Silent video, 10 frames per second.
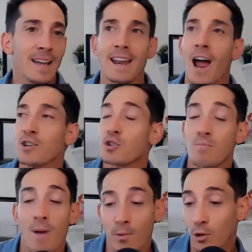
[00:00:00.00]
And I just
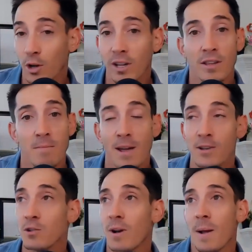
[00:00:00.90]
remember looking at the
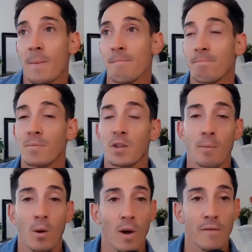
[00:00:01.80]
menu, and
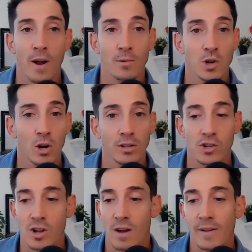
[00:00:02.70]
my wife and I were talking to the
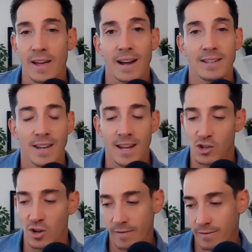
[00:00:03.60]
chef, and I said, hey,
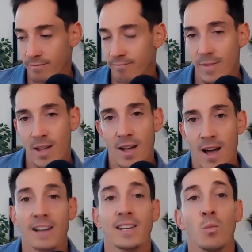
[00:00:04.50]
chef,
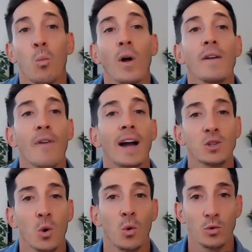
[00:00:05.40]
I said, what if I
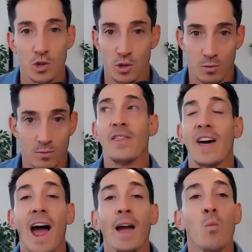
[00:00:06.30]
told you
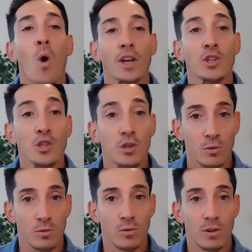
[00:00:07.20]
that I want
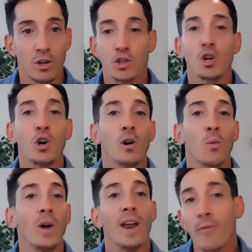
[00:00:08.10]
you to cook
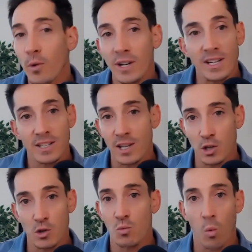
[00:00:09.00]
whatever it is that
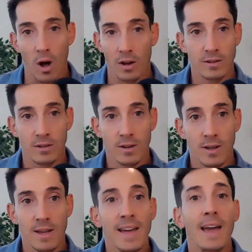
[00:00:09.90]
you want
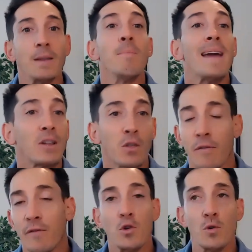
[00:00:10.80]
and make the
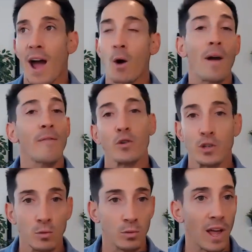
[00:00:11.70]
food however
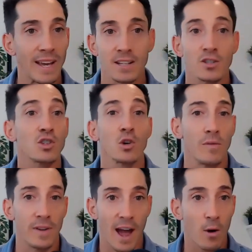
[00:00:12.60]
you'd like and
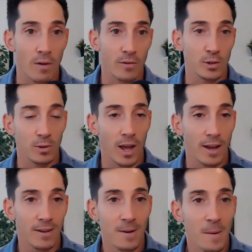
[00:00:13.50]
serve it however you'd
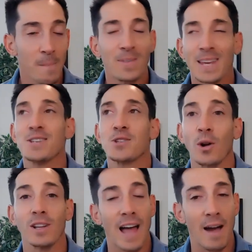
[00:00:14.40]
like? He
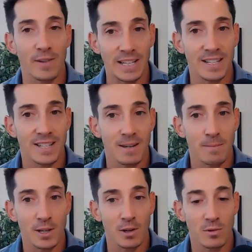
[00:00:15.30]
started laughing. And he said to
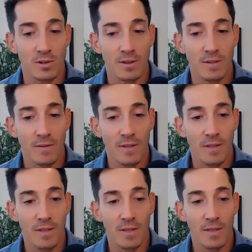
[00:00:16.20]
me, he goes,
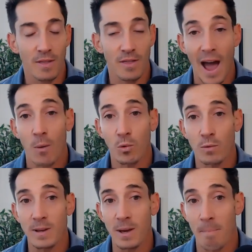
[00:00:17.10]
that
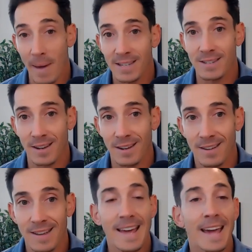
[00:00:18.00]
would be amazing.
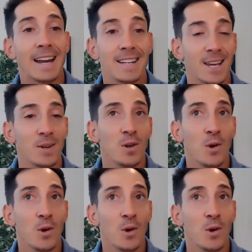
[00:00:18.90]
And I said,